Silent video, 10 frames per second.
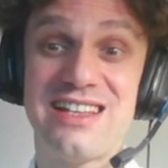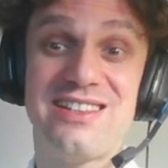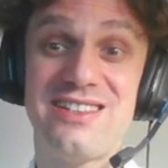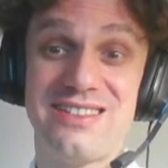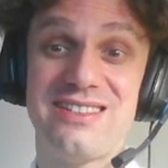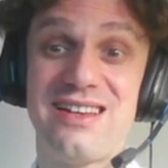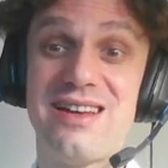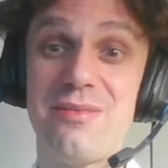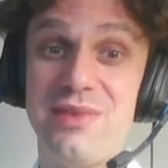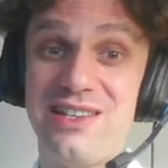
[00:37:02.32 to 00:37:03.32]
and
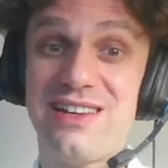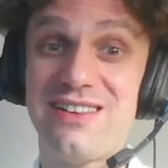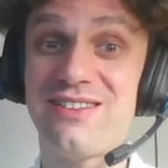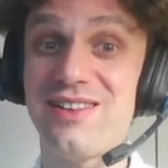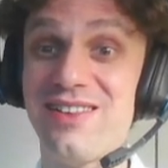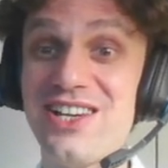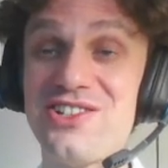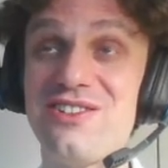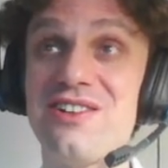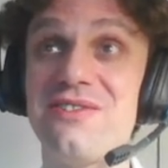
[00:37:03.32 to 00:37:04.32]
beta
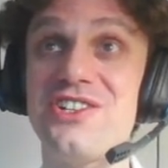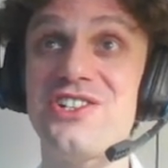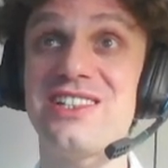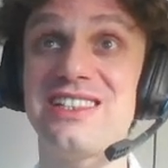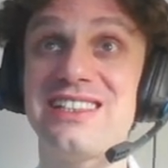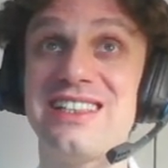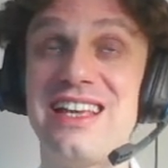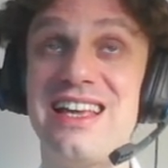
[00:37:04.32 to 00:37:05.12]
regression coefficients.